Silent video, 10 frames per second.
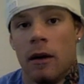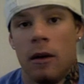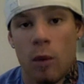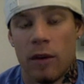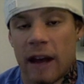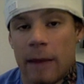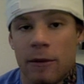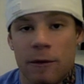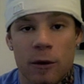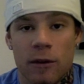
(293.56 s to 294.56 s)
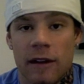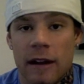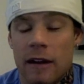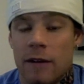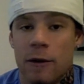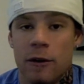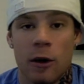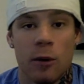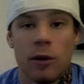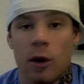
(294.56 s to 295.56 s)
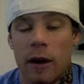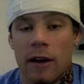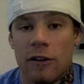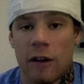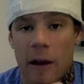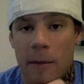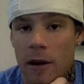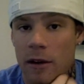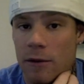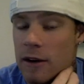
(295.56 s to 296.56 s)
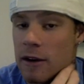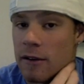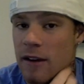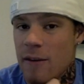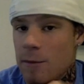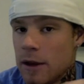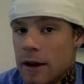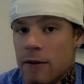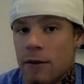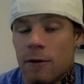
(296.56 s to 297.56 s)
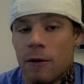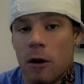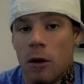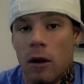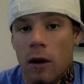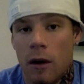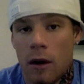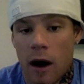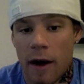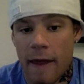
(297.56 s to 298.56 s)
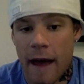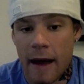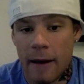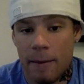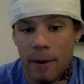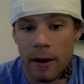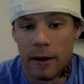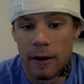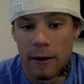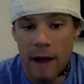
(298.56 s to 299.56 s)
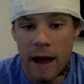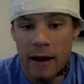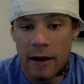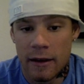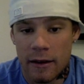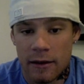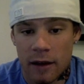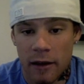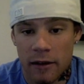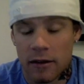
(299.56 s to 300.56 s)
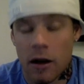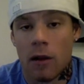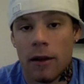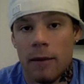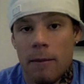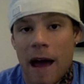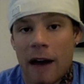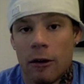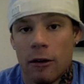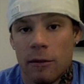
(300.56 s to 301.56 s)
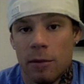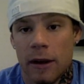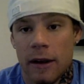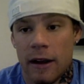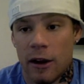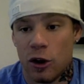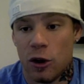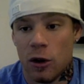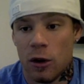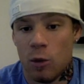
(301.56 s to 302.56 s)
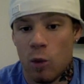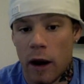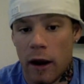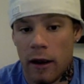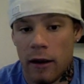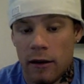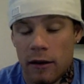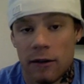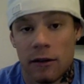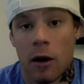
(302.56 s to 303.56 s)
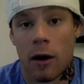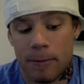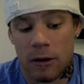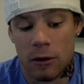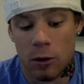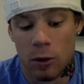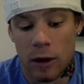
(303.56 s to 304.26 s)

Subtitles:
what types of foods to eat. If you don't, go ahead and check out my other videos. I have plenty of info on that, but that is a solid macro split and a good way to start to